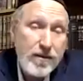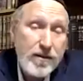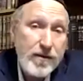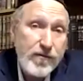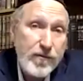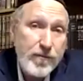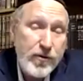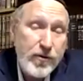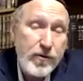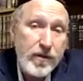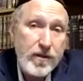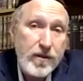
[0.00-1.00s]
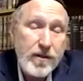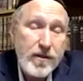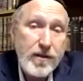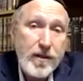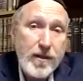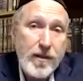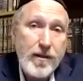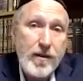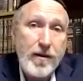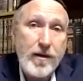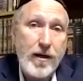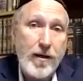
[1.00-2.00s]
It's for beauty.
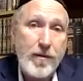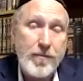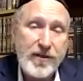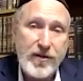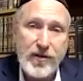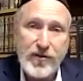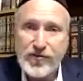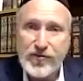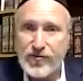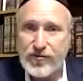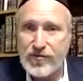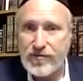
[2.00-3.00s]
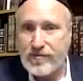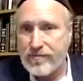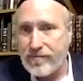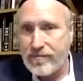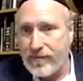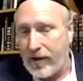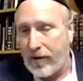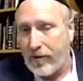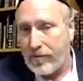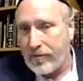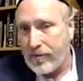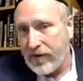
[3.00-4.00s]
Because, you
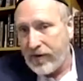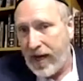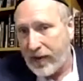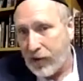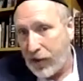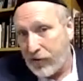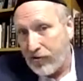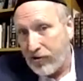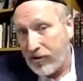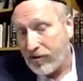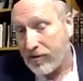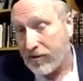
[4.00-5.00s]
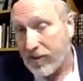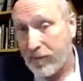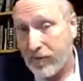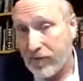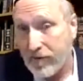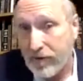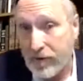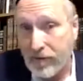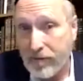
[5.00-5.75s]
live in a hot country, you don't keep your,